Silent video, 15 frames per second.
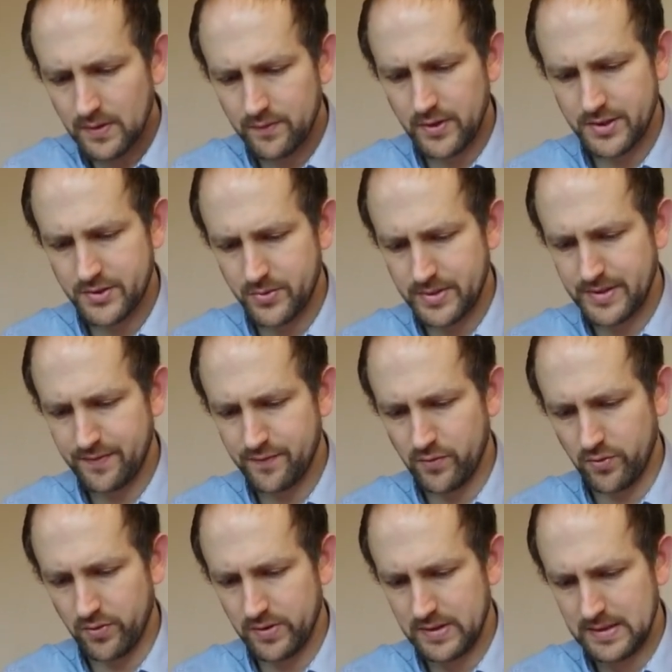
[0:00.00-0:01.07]
Verse
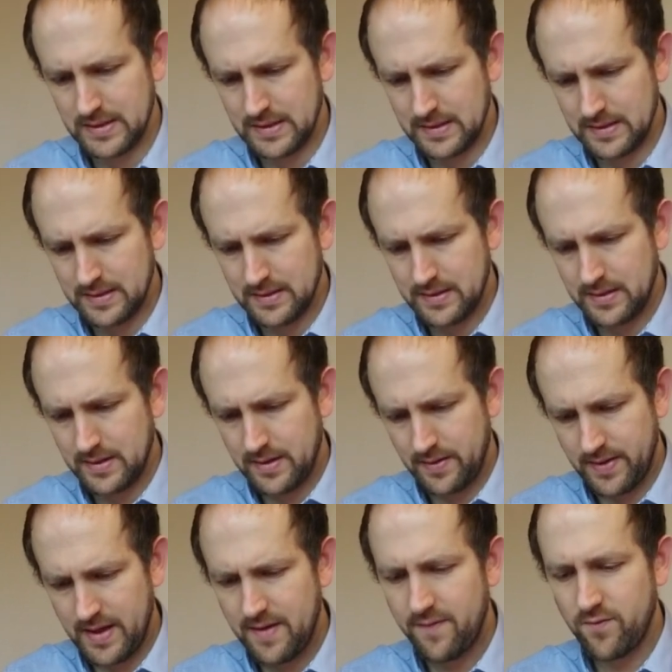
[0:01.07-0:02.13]
24
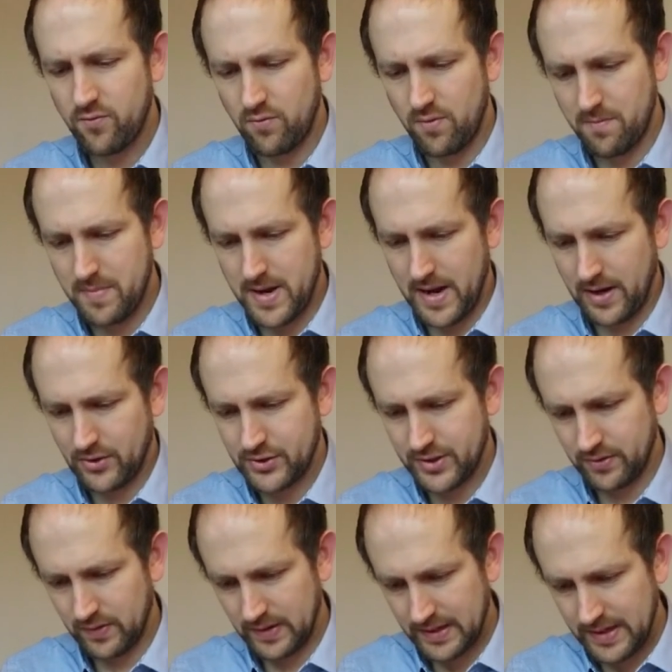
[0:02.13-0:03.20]
Therefore, a man
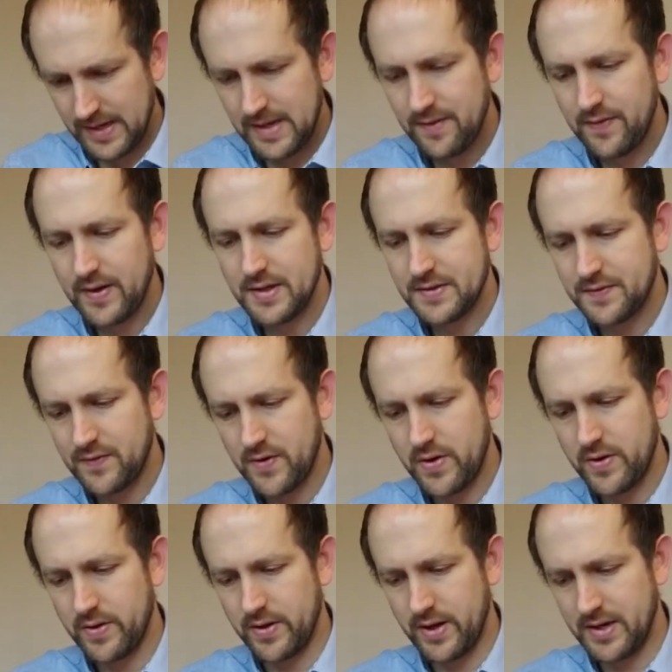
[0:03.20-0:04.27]
shall leave his
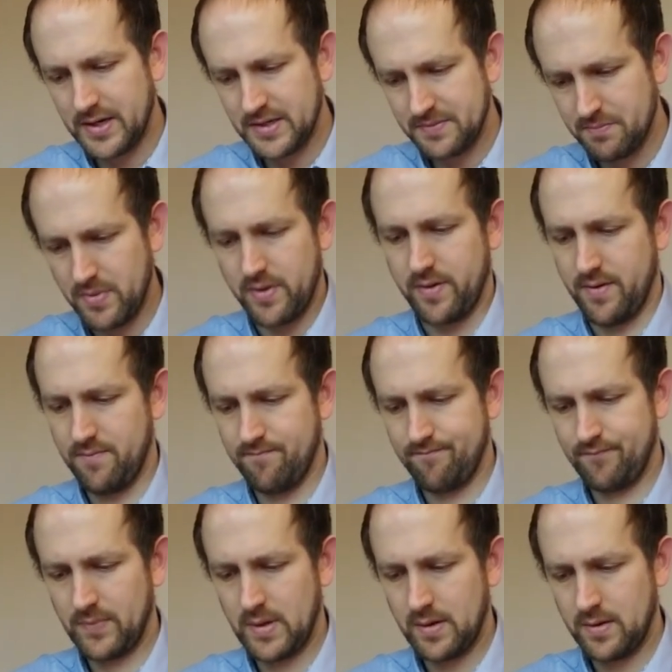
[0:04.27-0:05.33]
father and his mother
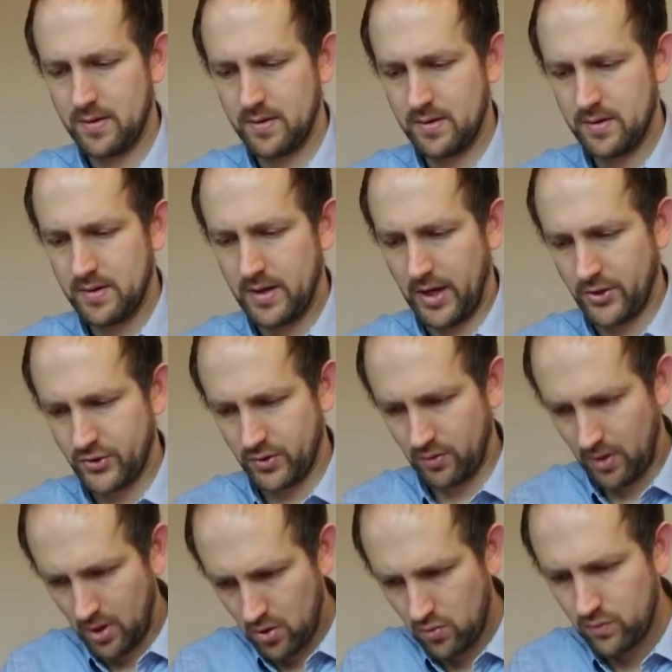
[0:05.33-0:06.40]
and shall
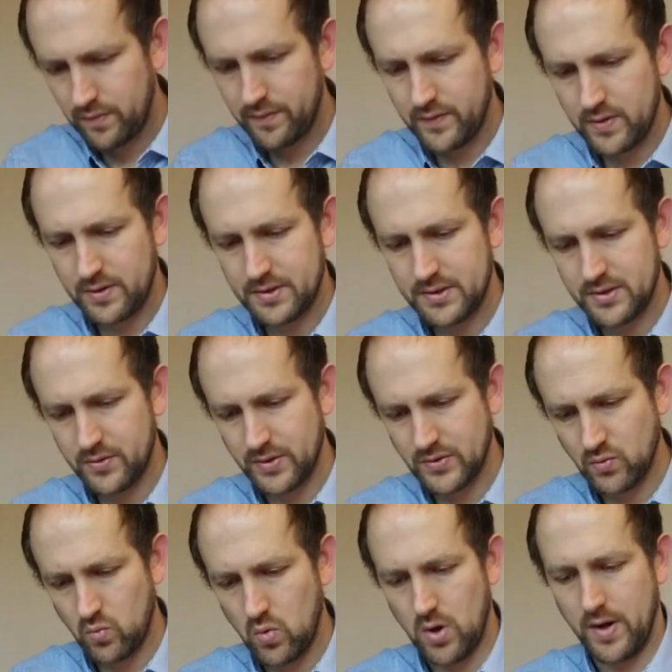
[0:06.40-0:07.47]
hold fast to his
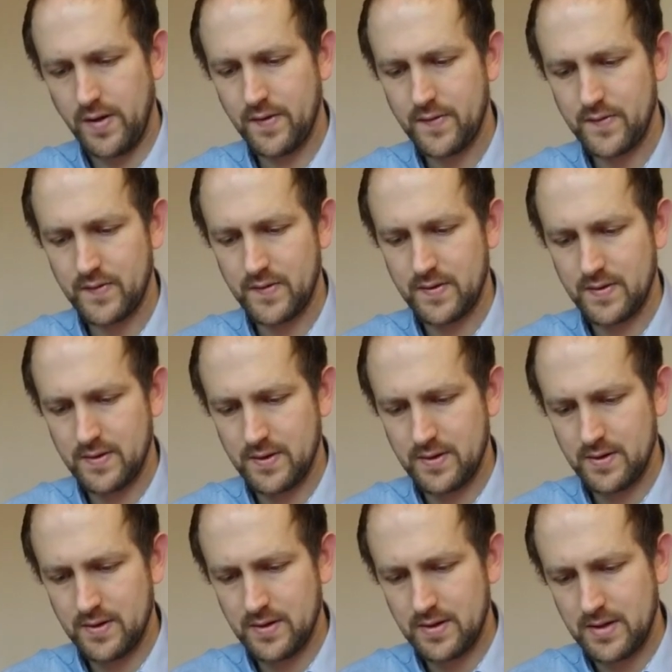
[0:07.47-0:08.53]
wife,
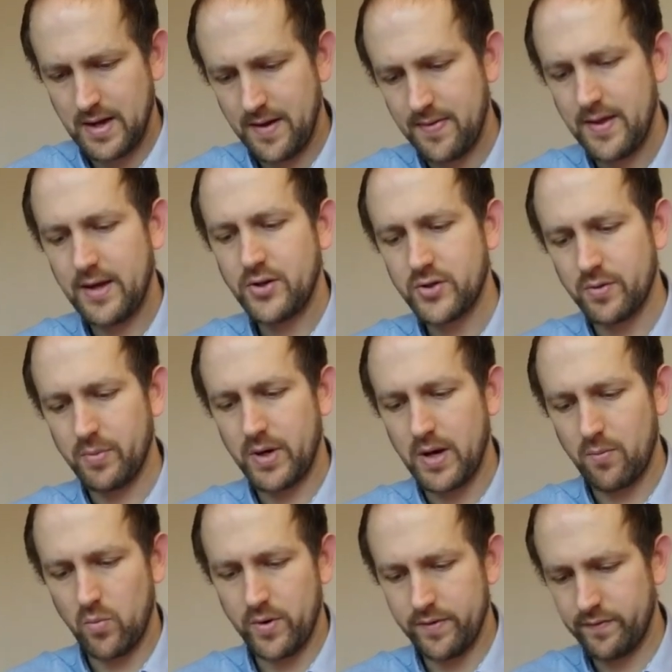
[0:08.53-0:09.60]
and they shall
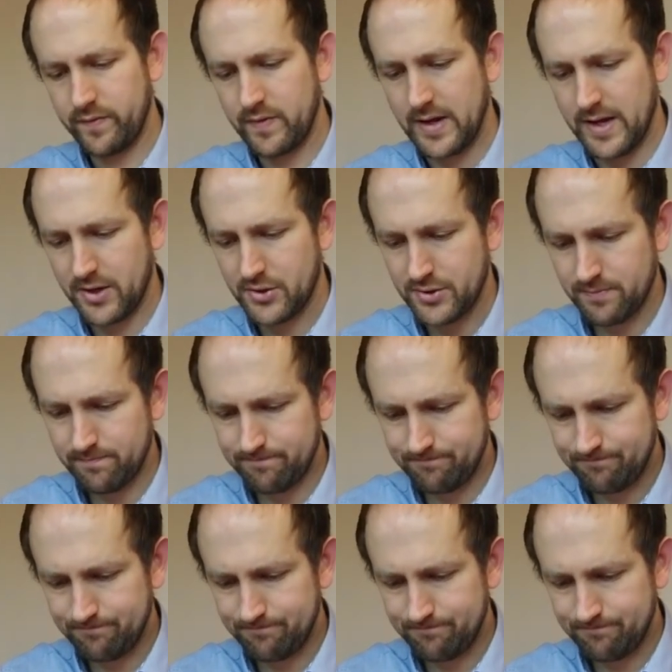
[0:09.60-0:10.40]
become one flesh.